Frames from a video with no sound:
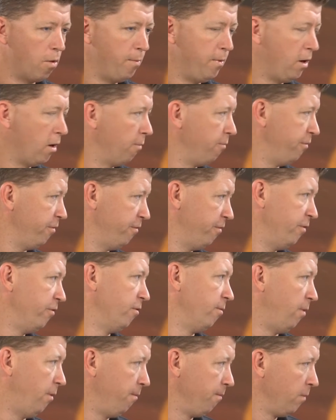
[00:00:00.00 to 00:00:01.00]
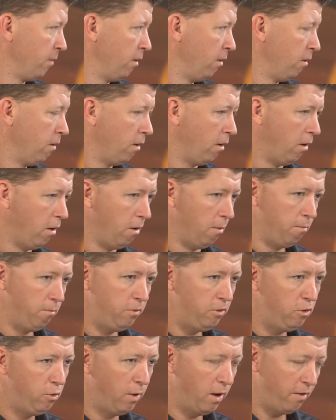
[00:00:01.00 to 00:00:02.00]
becomes invisible.
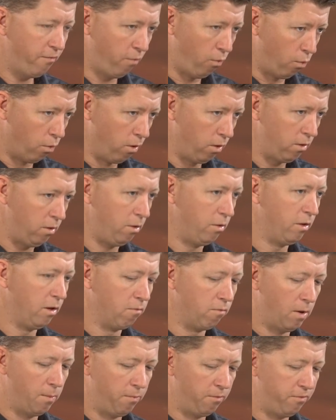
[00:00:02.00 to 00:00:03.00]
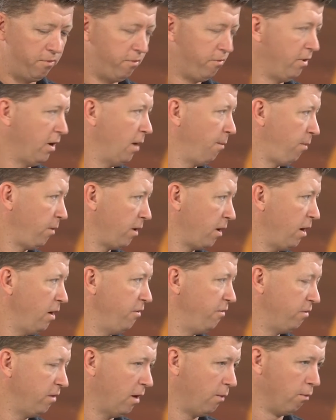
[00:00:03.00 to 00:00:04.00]
You have a workload that represents an
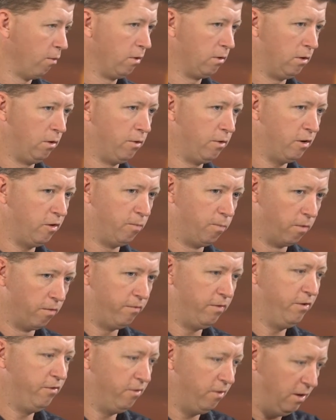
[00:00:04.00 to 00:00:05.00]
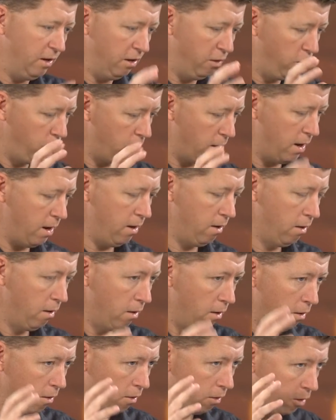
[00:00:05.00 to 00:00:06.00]
application. That workload gets provisioned into a
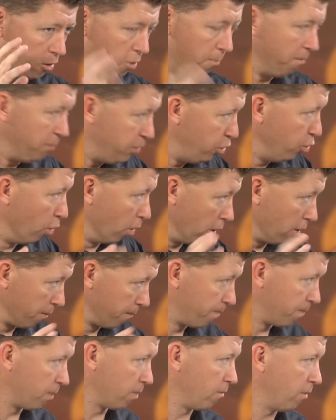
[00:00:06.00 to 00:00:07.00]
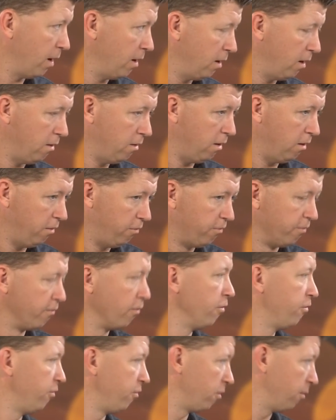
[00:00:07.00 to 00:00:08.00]
computer, right? And it's a
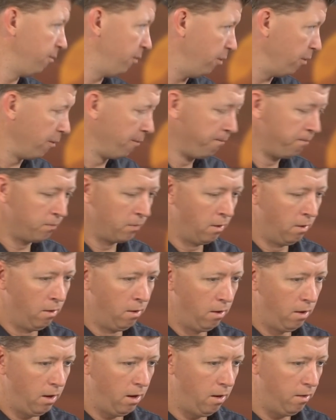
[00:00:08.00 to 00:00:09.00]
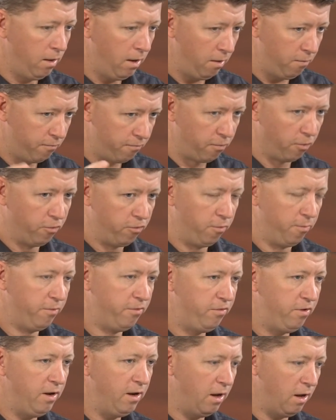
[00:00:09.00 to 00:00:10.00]
virtual computer. And that virtual
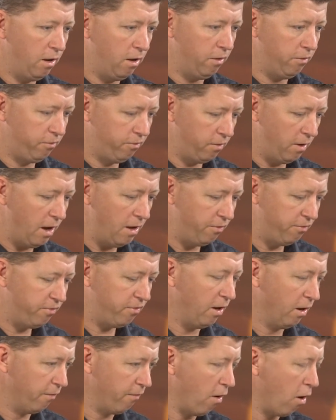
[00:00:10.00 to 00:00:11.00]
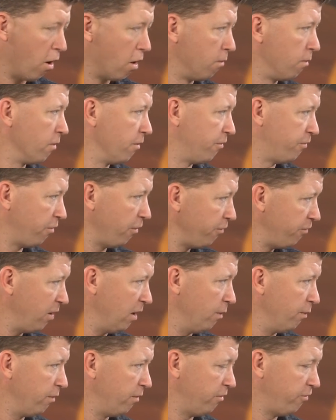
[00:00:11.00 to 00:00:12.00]
machine has a set of hardware
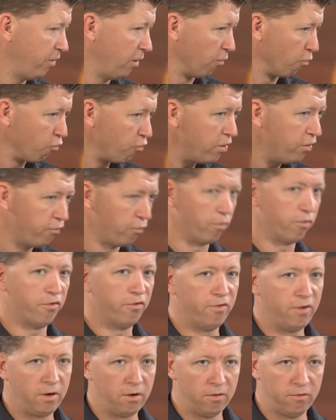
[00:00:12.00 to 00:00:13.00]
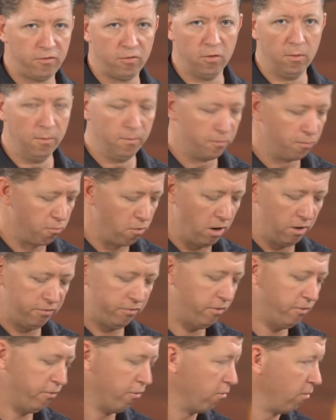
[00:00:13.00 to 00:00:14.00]
associated with it, a set of resources it consumes,
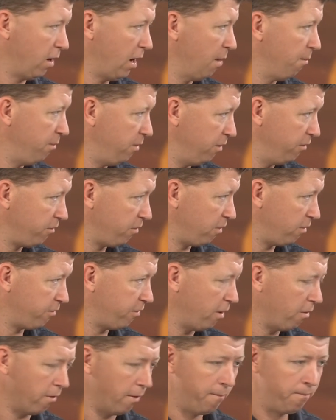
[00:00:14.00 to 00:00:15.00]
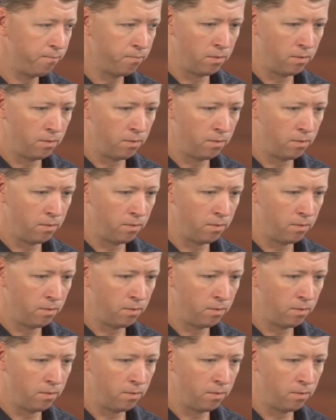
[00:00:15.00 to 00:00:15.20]
processor, RAM, disk, etc.